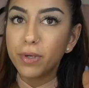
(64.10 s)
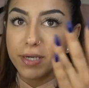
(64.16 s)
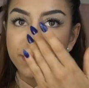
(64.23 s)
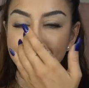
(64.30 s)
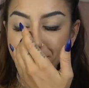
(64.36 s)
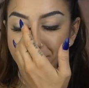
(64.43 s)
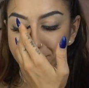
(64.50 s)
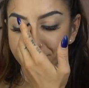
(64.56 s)

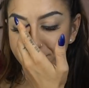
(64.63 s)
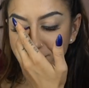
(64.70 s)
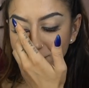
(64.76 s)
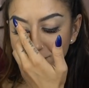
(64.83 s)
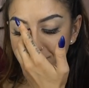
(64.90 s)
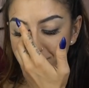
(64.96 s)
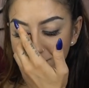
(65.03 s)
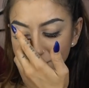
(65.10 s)
but
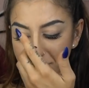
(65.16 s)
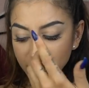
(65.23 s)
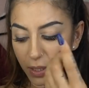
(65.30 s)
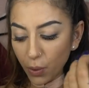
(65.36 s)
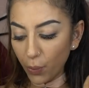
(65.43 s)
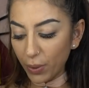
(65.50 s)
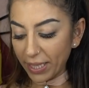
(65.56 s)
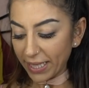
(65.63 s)

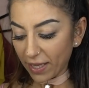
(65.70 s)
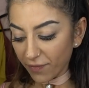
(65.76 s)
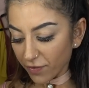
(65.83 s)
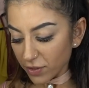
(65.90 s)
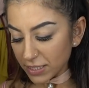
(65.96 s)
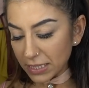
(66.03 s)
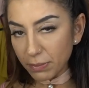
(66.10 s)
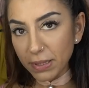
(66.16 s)
when I can't
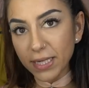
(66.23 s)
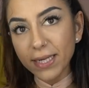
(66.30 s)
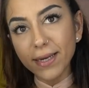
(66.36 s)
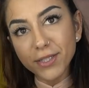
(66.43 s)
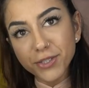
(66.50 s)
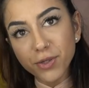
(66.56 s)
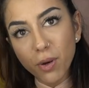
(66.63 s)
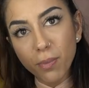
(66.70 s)
fall asleep at night,
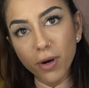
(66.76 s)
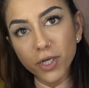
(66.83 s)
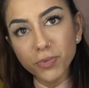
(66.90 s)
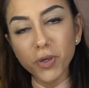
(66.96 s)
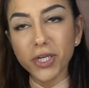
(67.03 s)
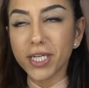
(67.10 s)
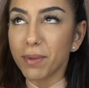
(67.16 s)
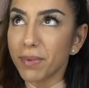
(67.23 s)
I just go on
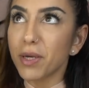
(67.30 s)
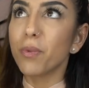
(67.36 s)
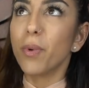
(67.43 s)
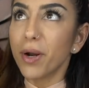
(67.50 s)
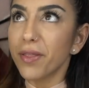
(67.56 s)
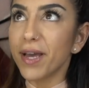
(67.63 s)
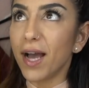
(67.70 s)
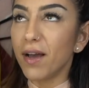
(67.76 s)
Poshmark and I'm like,
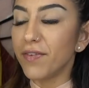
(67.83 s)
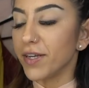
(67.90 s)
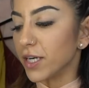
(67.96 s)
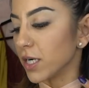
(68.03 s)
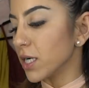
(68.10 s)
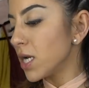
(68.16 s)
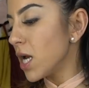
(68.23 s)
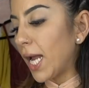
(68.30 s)
what do they have
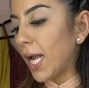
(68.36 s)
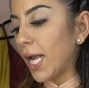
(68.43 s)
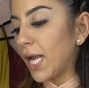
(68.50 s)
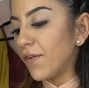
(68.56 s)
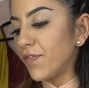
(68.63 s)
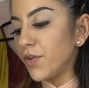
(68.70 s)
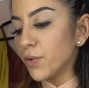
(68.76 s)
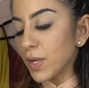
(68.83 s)
here?
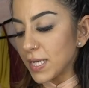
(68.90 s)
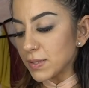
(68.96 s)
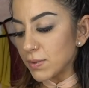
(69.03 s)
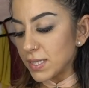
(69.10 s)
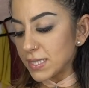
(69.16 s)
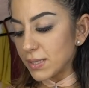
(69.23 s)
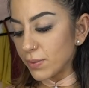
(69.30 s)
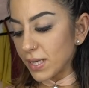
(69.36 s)
If you guys
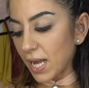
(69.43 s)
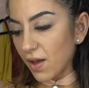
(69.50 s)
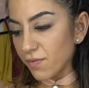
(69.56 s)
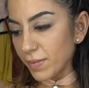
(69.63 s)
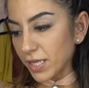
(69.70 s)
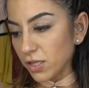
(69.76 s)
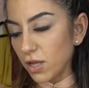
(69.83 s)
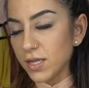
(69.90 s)
wanna see what I have
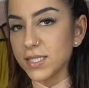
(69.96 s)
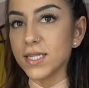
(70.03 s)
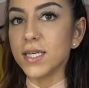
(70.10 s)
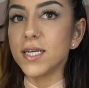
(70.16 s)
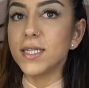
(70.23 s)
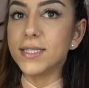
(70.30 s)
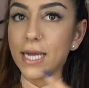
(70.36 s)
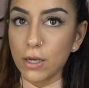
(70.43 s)
in my
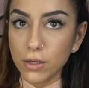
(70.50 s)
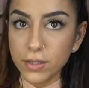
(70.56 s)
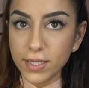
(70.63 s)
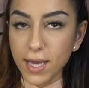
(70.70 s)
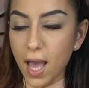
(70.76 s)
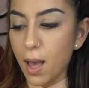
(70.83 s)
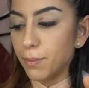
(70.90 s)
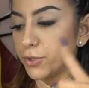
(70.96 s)
closet, download
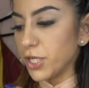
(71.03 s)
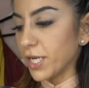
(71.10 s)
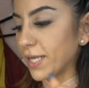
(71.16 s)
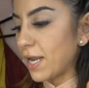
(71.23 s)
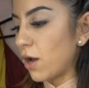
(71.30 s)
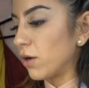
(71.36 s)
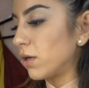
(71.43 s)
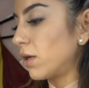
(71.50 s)
the app, check
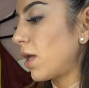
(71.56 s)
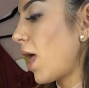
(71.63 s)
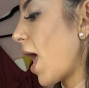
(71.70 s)
it out,